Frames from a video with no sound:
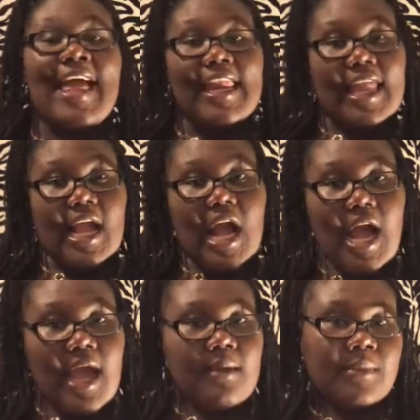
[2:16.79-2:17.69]
Like,
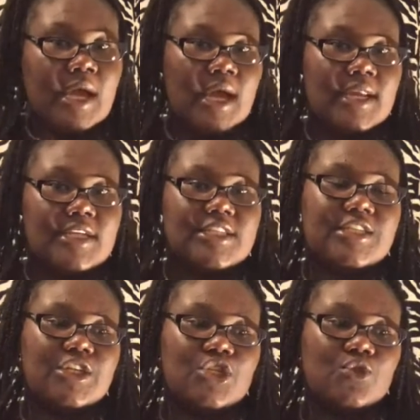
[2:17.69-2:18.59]
I am not
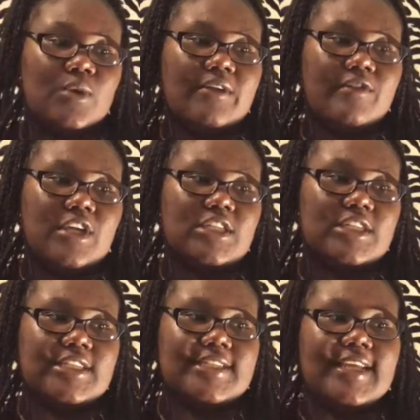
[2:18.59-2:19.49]
necessarily sure if nursing
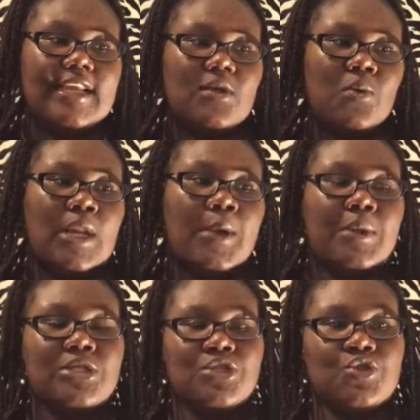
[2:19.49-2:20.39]
is exactly what I
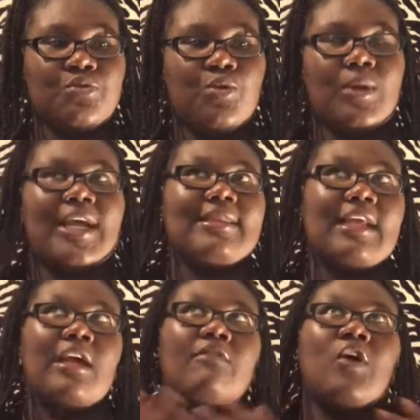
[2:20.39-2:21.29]
want to do, but when I
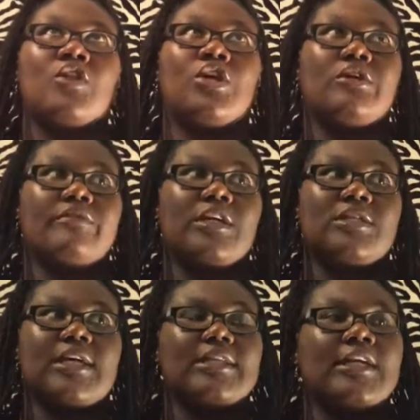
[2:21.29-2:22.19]
think of all the
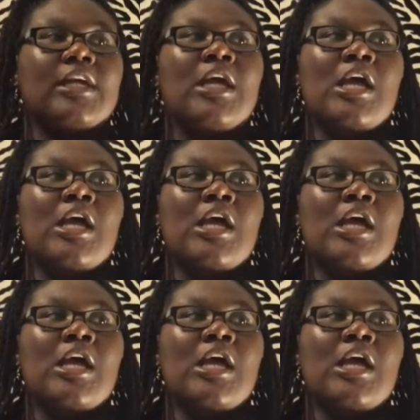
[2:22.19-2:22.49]
careers out there,